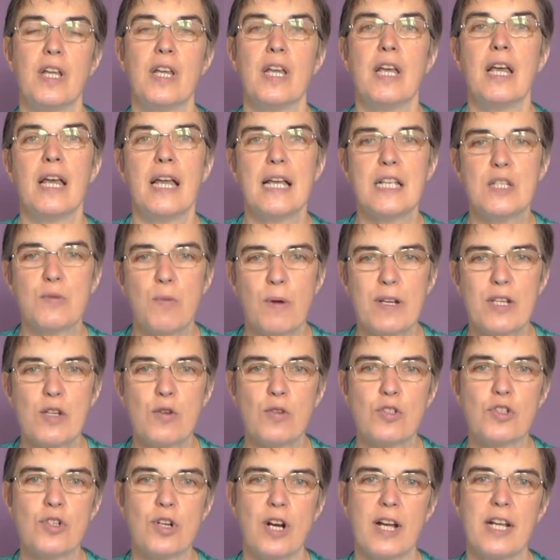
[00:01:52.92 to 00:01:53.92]
is when
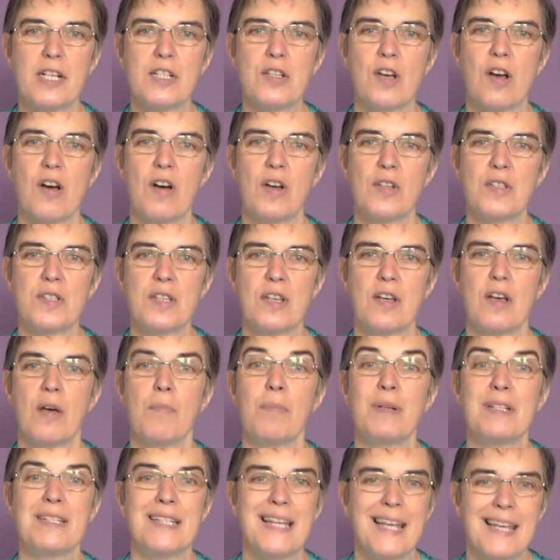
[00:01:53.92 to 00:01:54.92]
you're trying to answer a
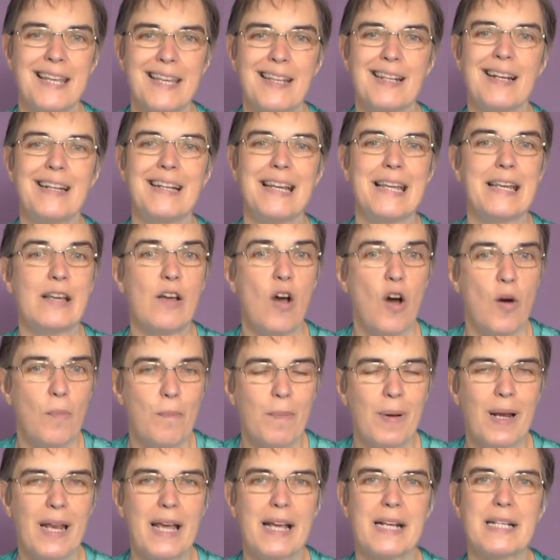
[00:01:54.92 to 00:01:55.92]
particularly
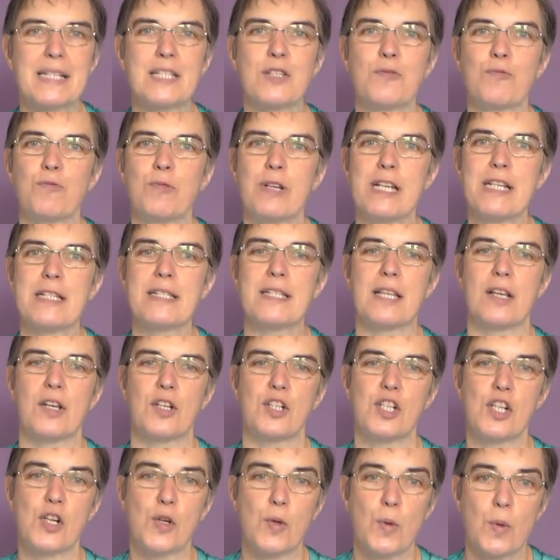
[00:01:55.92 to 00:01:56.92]
complex
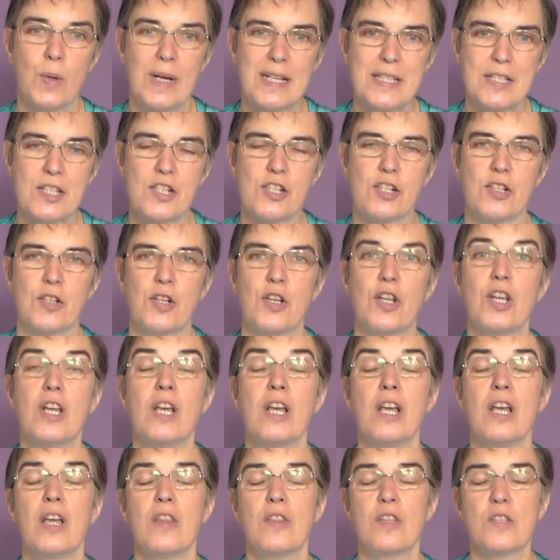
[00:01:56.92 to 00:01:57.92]
research question,
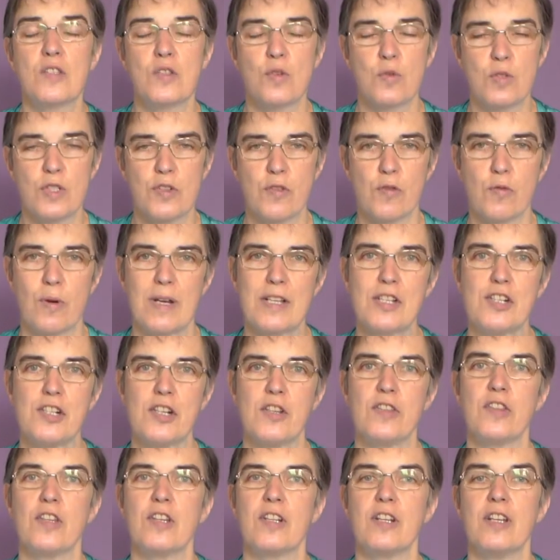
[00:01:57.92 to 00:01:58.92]
the sort of
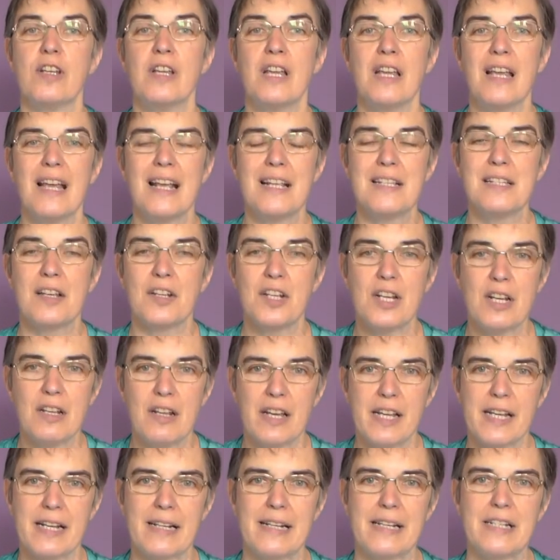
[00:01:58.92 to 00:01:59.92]
question that is
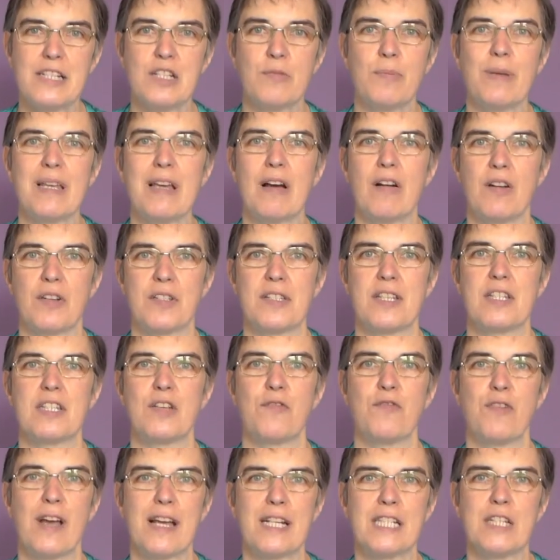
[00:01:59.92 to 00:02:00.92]
unlikely to be answered
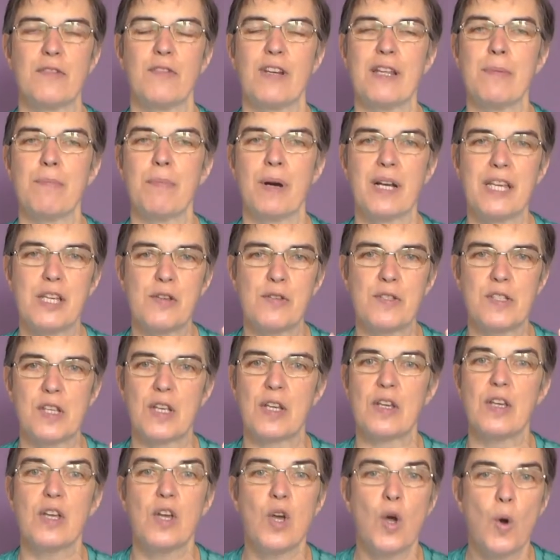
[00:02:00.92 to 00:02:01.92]
effectively by
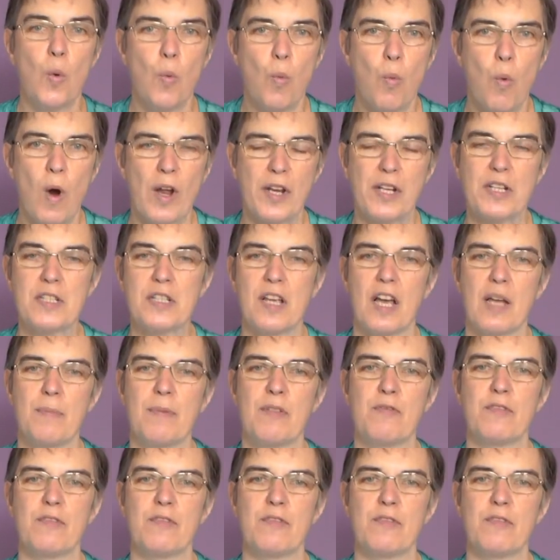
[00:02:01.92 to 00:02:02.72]
using one type of